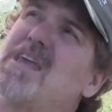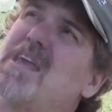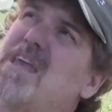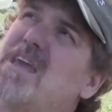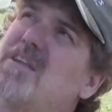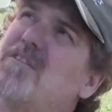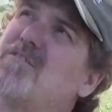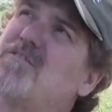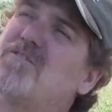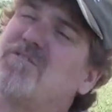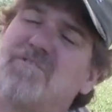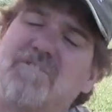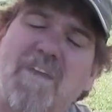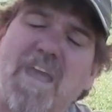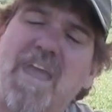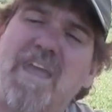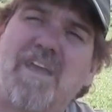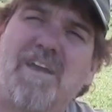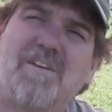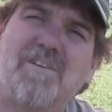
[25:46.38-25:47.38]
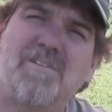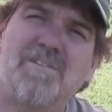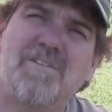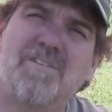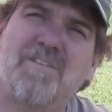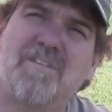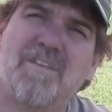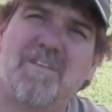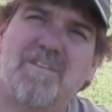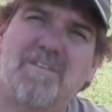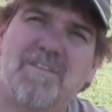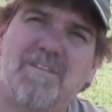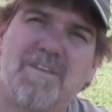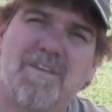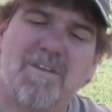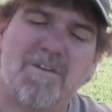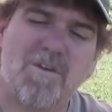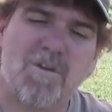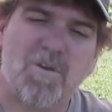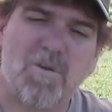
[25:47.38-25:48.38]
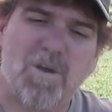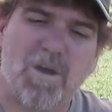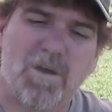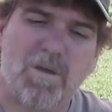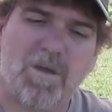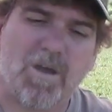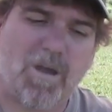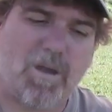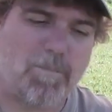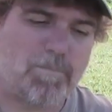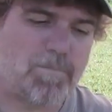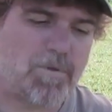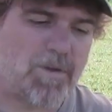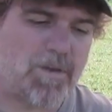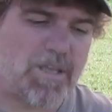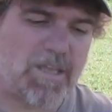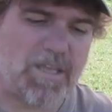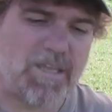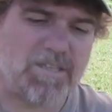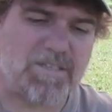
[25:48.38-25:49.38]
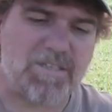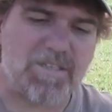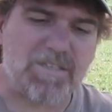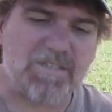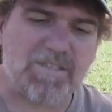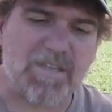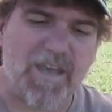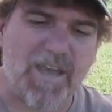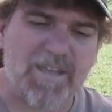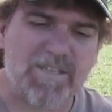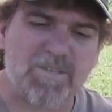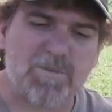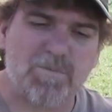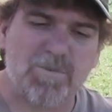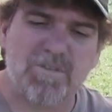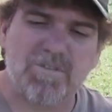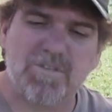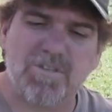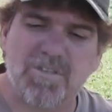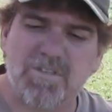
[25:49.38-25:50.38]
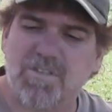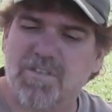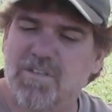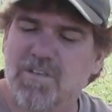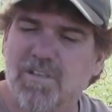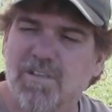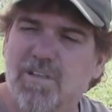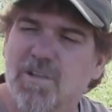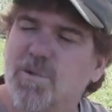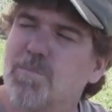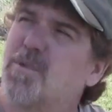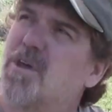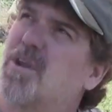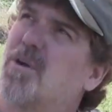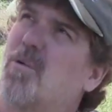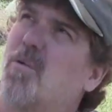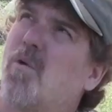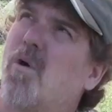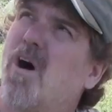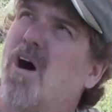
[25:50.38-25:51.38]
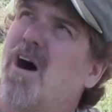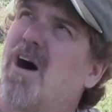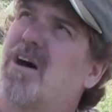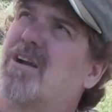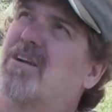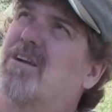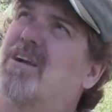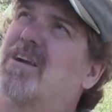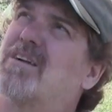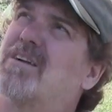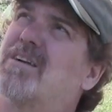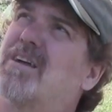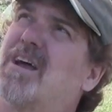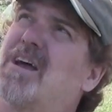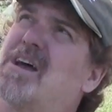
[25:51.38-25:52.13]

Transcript: It failed, you know, a pretty easy test with just a little bit of water.